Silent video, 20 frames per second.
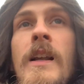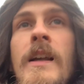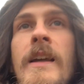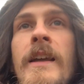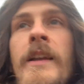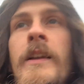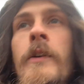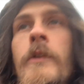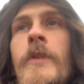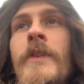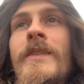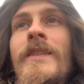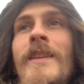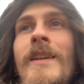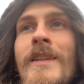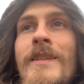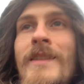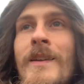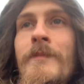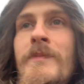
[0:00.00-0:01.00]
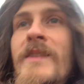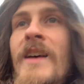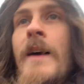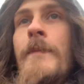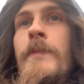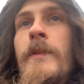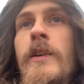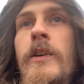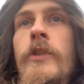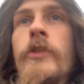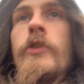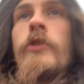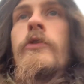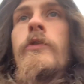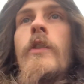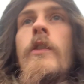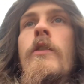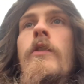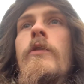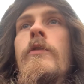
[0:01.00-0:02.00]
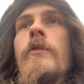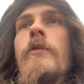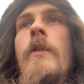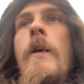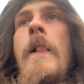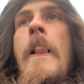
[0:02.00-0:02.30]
It always needs some type of control